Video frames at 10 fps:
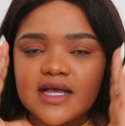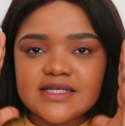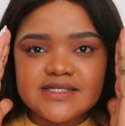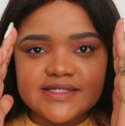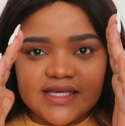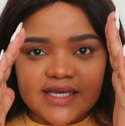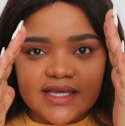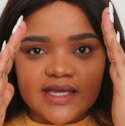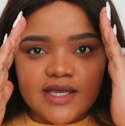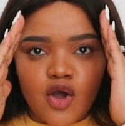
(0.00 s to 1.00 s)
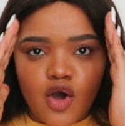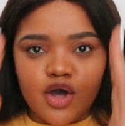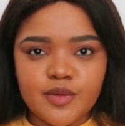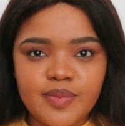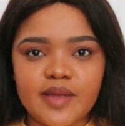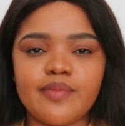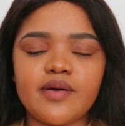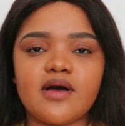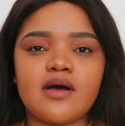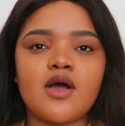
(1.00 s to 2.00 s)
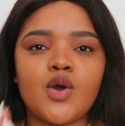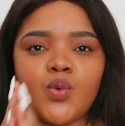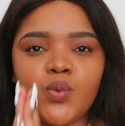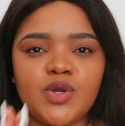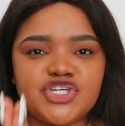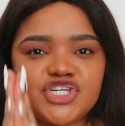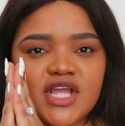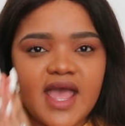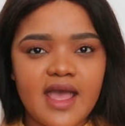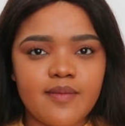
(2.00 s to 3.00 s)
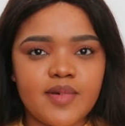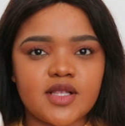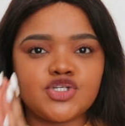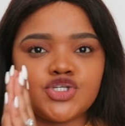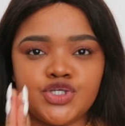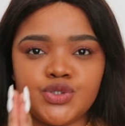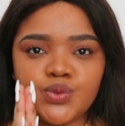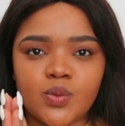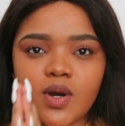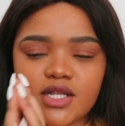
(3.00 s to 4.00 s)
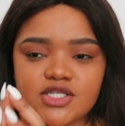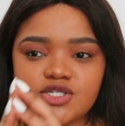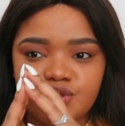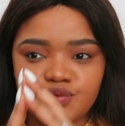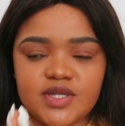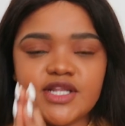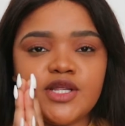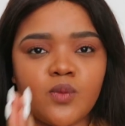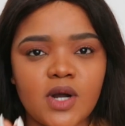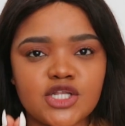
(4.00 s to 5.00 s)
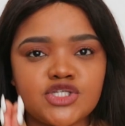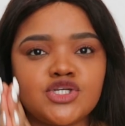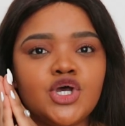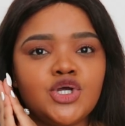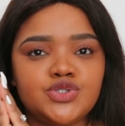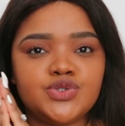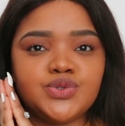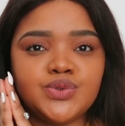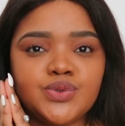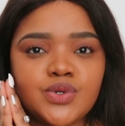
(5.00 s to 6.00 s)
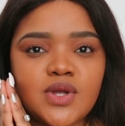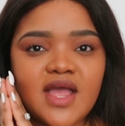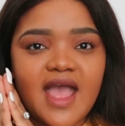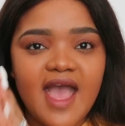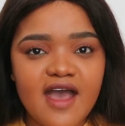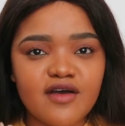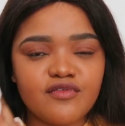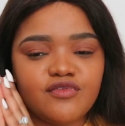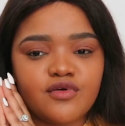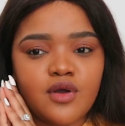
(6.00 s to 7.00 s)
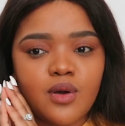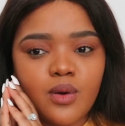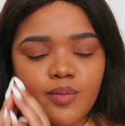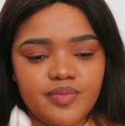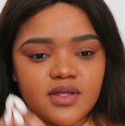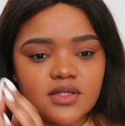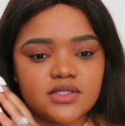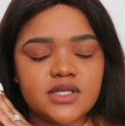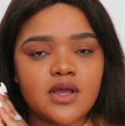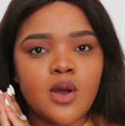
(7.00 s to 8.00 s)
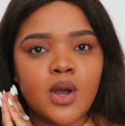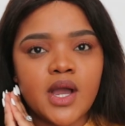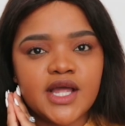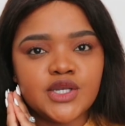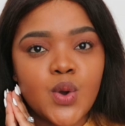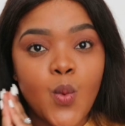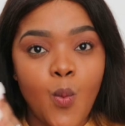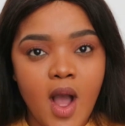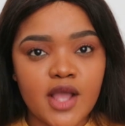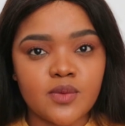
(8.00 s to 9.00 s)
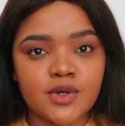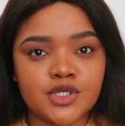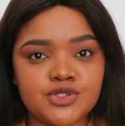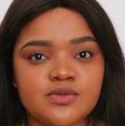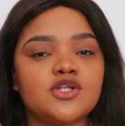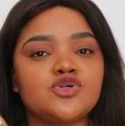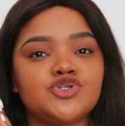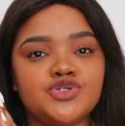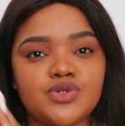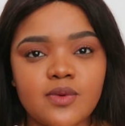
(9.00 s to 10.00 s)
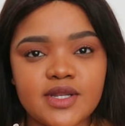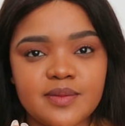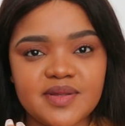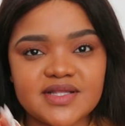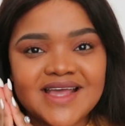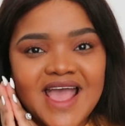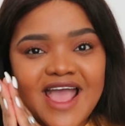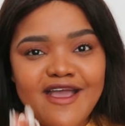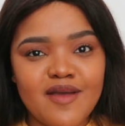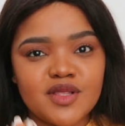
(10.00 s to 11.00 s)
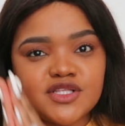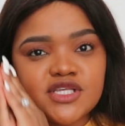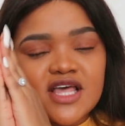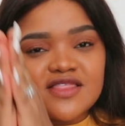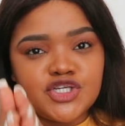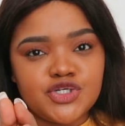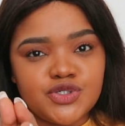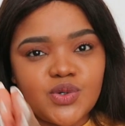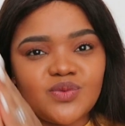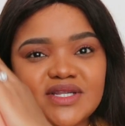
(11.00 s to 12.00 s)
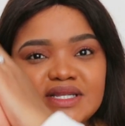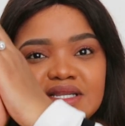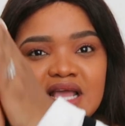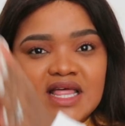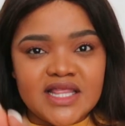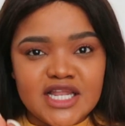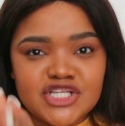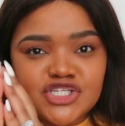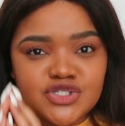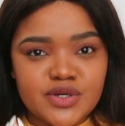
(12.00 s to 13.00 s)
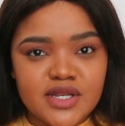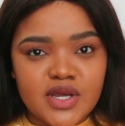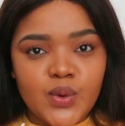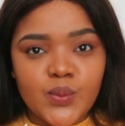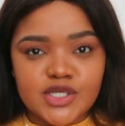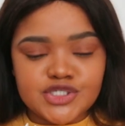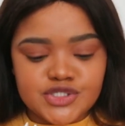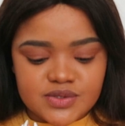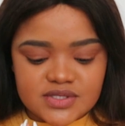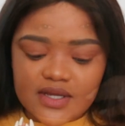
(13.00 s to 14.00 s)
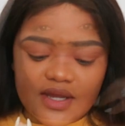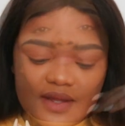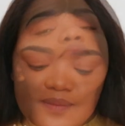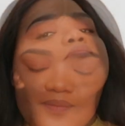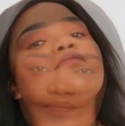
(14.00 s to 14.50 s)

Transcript: see on paper which habits you really want to have or build, and why you want to do that, because you don't want to build habits that you don't need, that are just gonna waste your time.